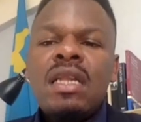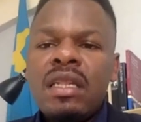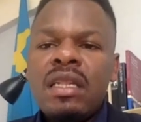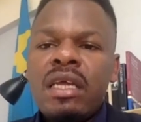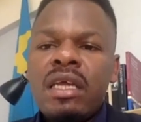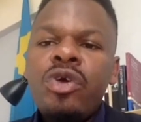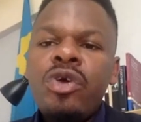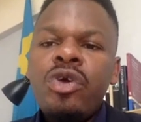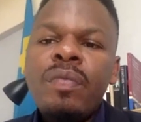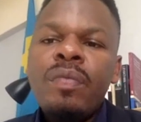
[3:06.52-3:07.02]
in
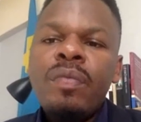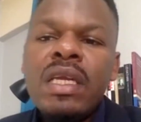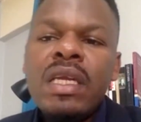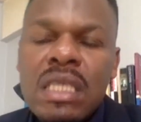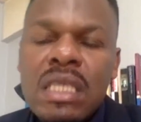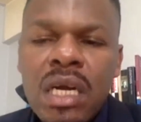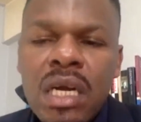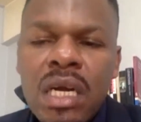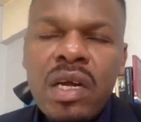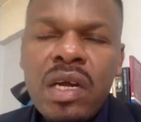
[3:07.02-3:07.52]
the
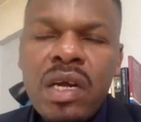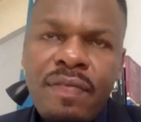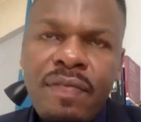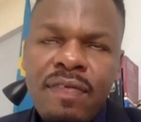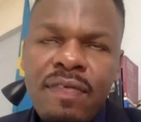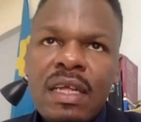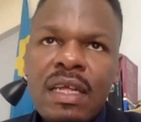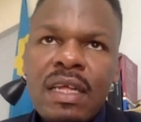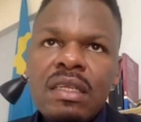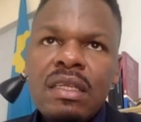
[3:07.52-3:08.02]
humanitarian
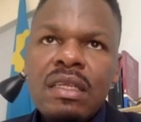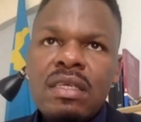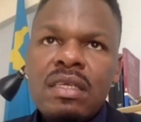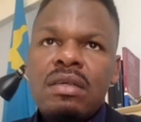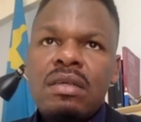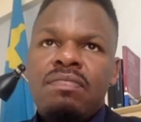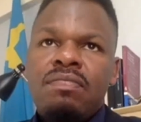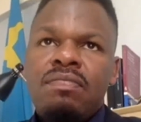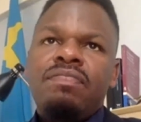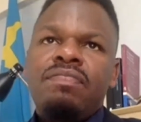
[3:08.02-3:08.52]
field,
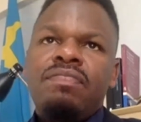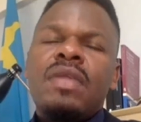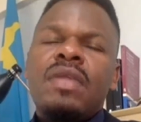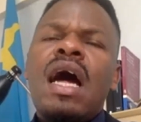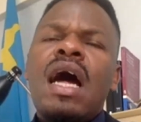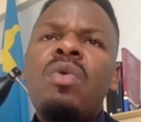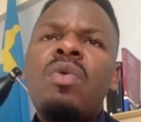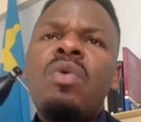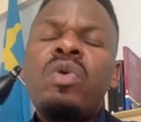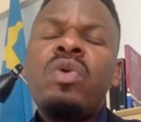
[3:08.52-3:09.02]

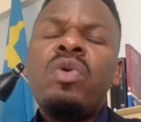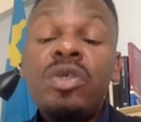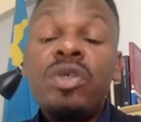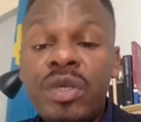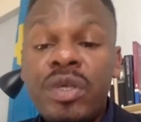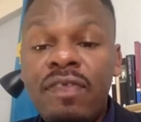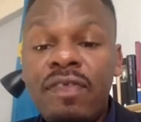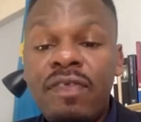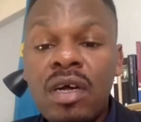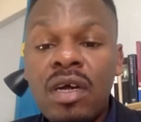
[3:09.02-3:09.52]
I would
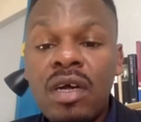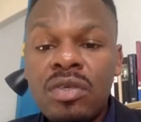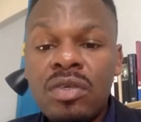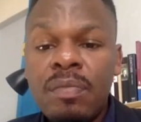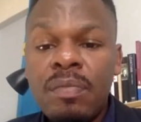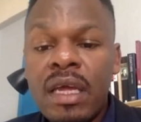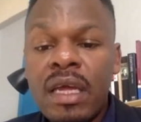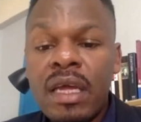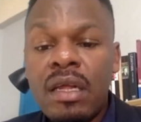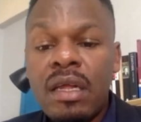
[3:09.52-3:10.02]
refer to
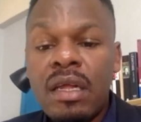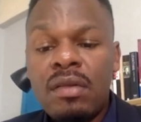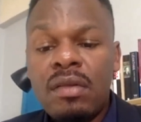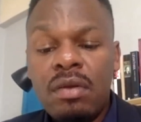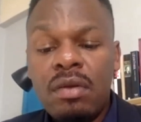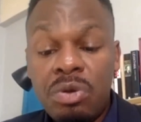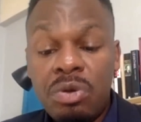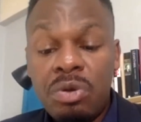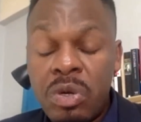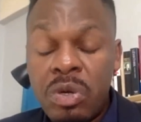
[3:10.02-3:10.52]
my
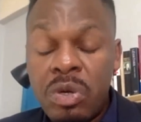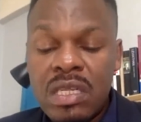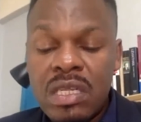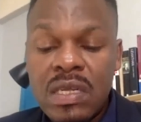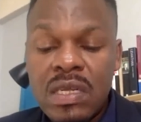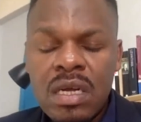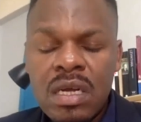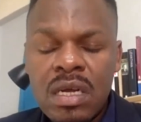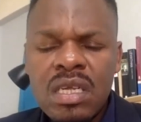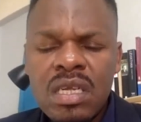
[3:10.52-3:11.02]

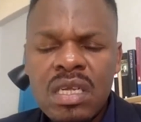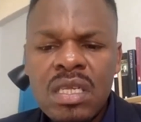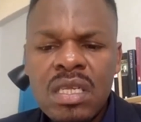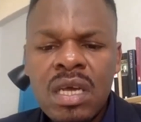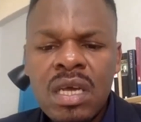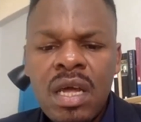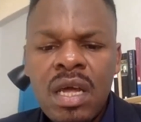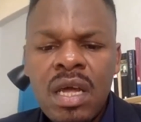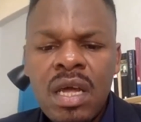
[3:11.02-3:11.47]
recent